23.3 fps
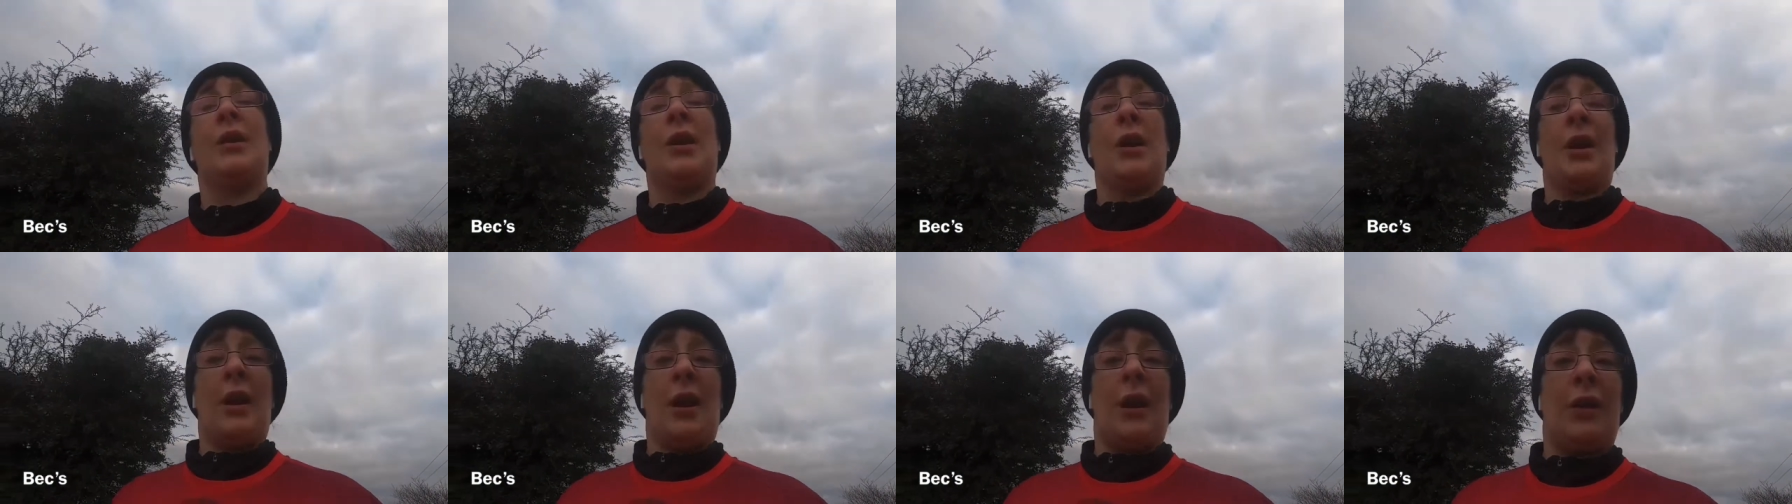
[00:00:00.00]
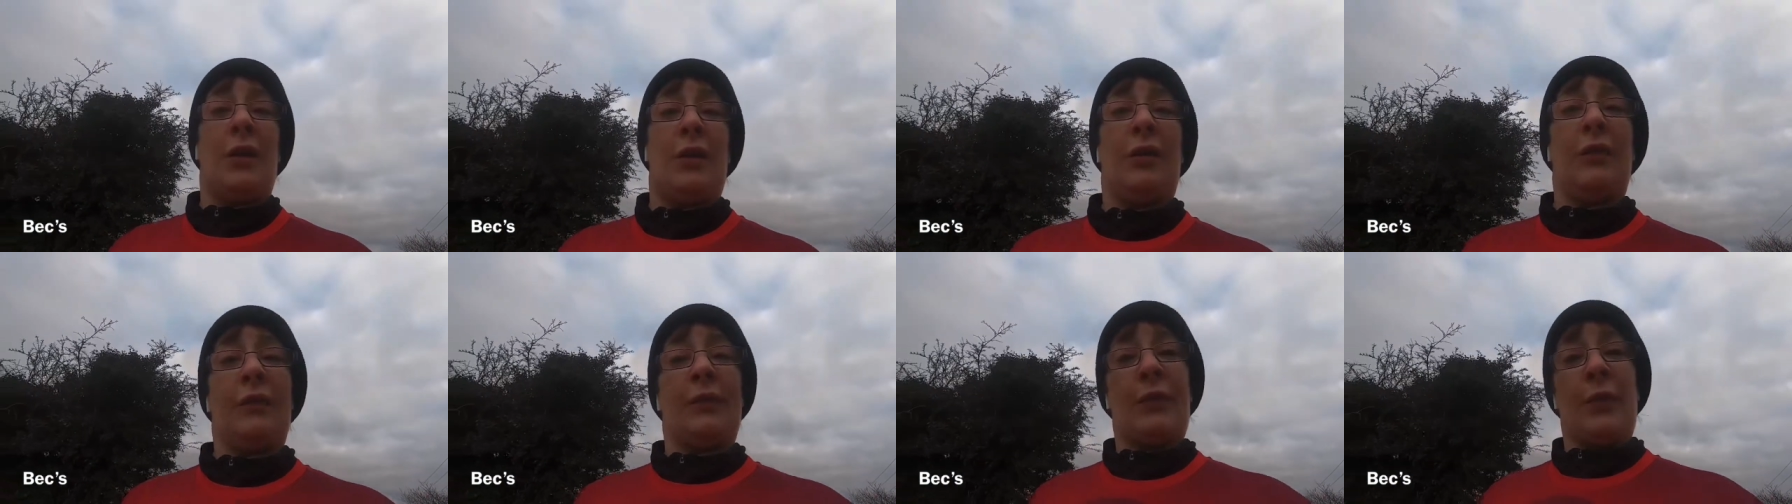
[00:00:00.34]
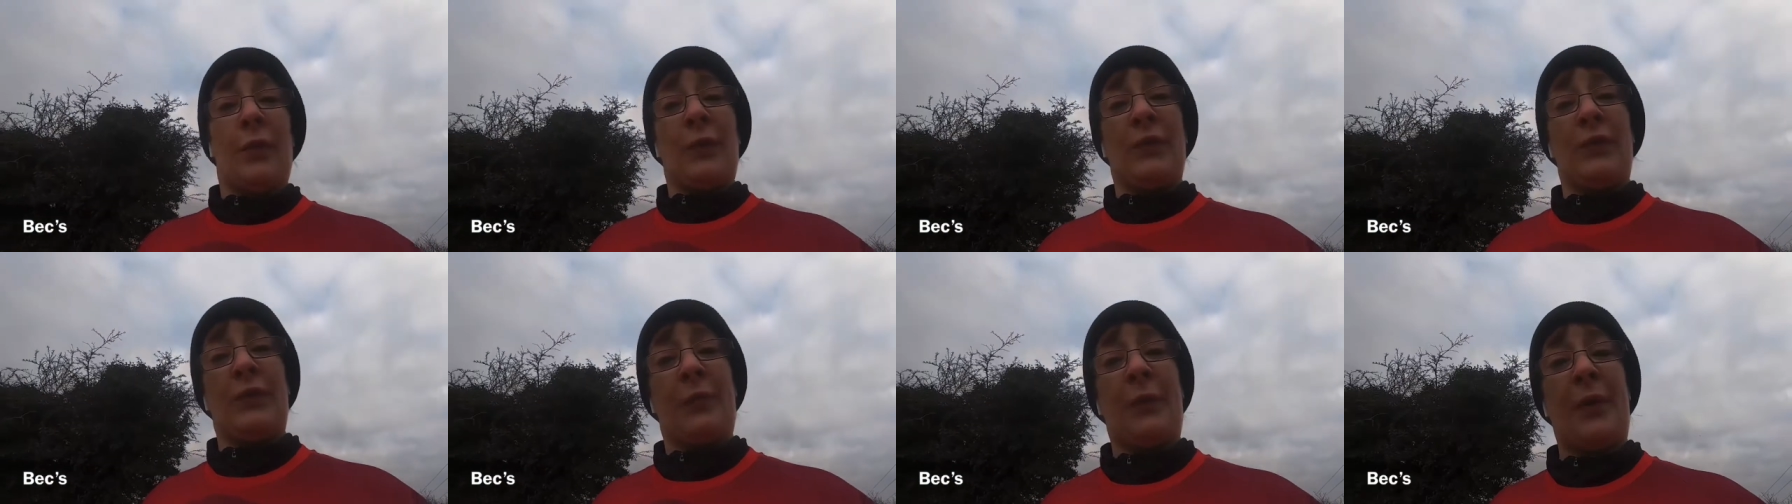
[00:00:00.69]
and look
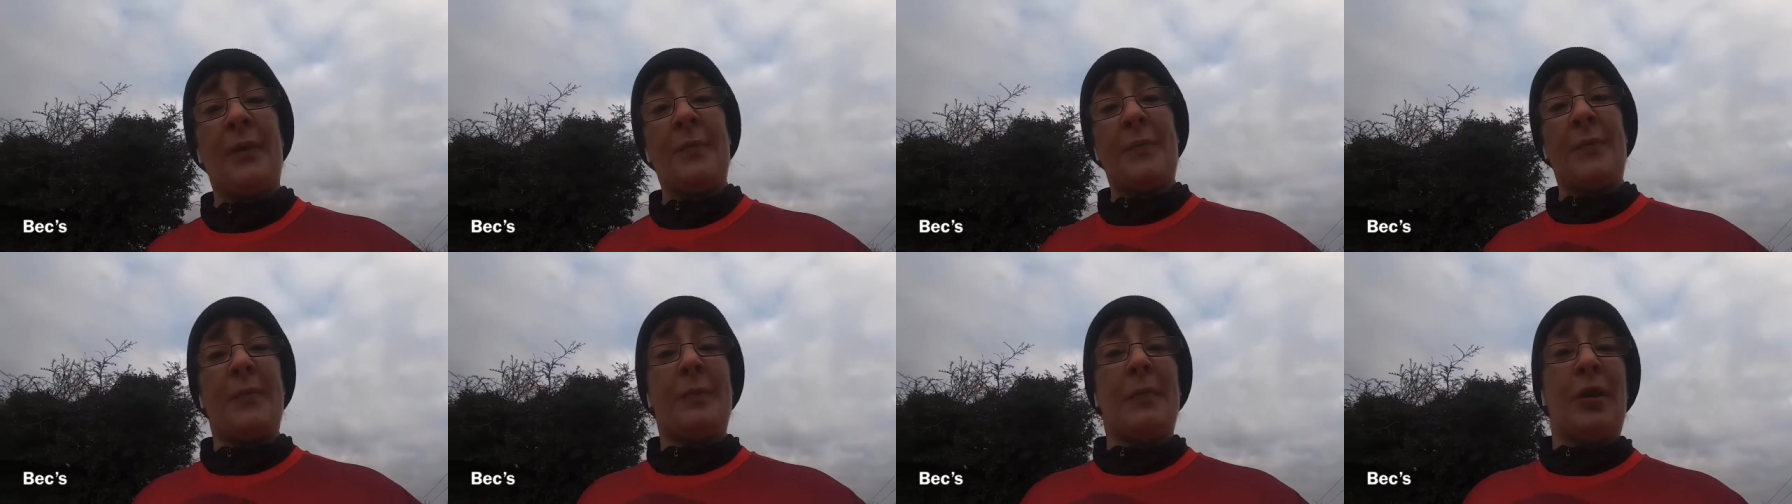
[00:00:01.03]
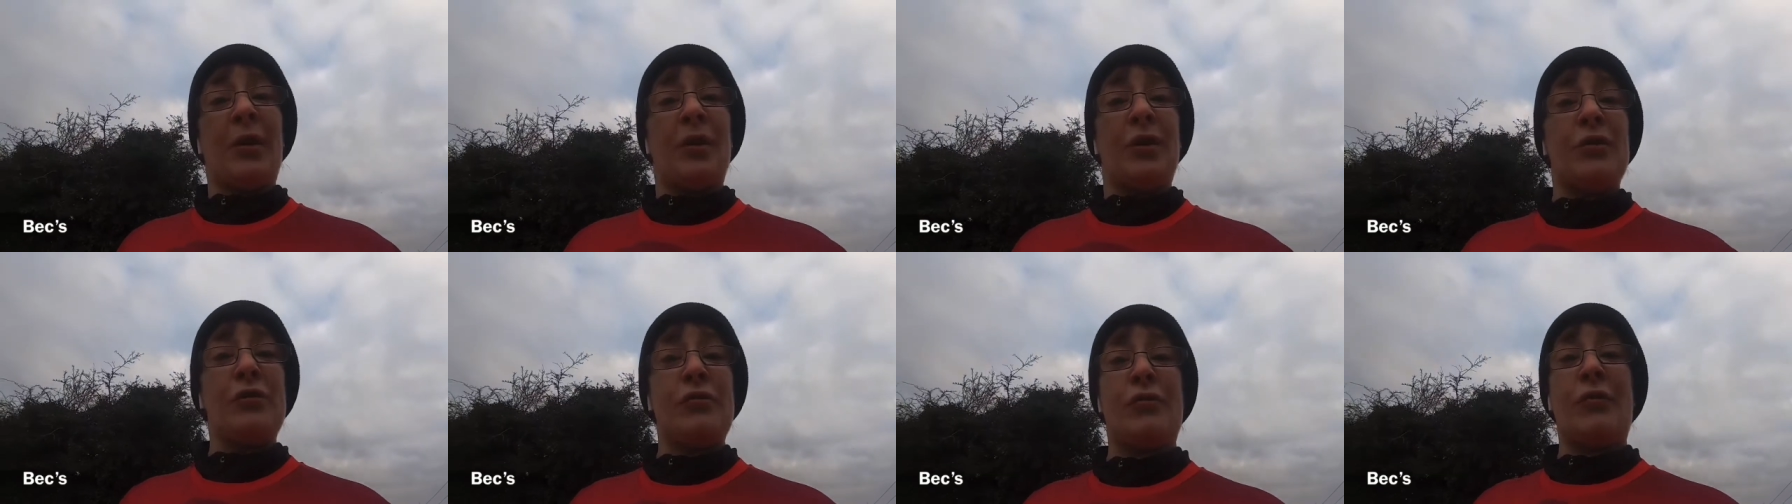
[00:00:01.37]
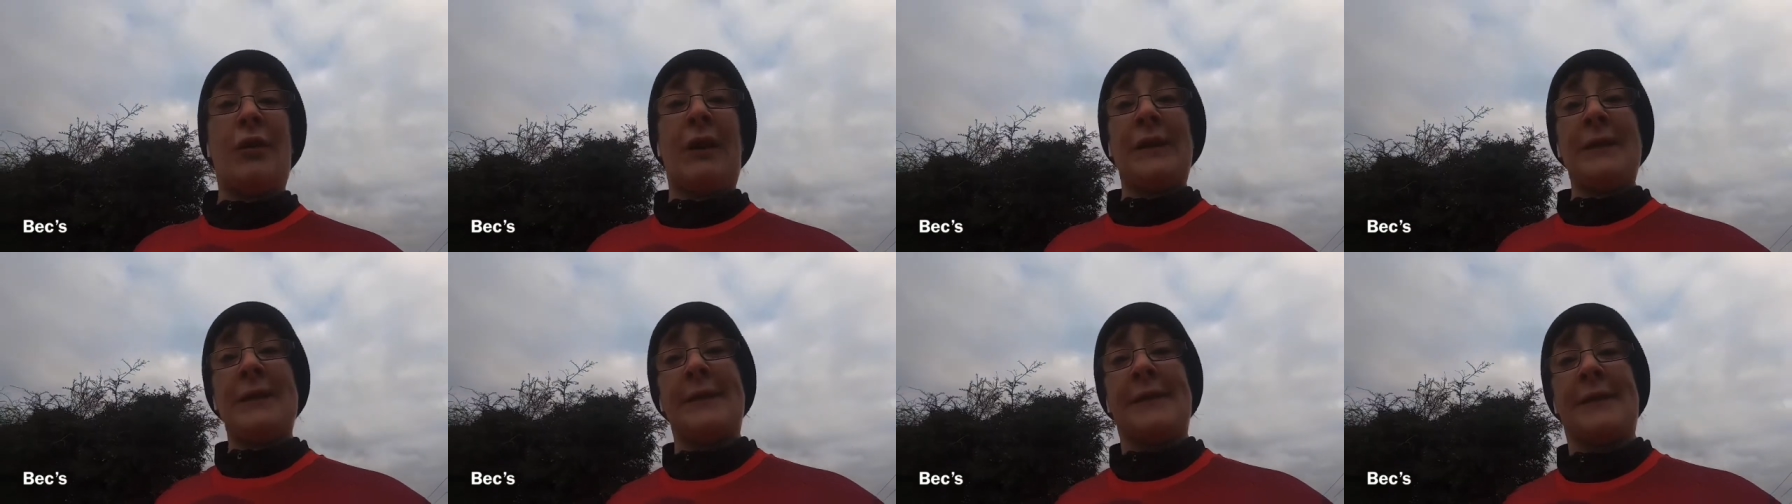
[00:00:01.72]
forward to opening my new
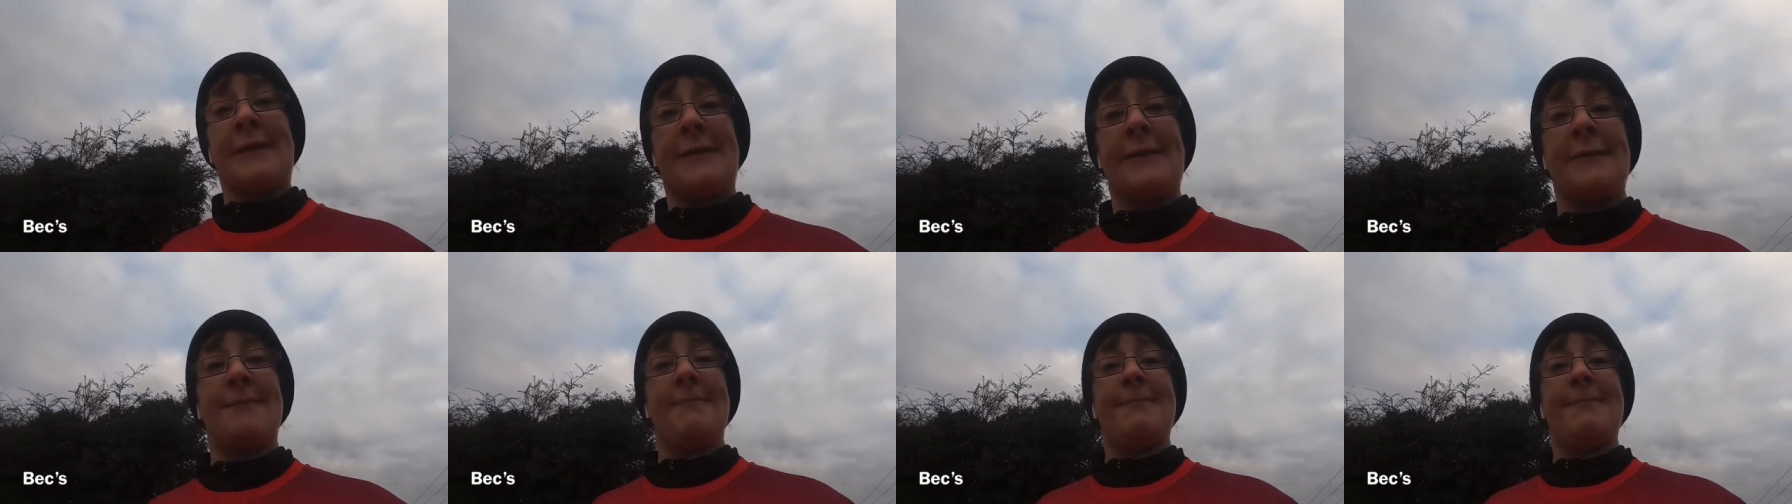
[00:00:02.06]
trainers.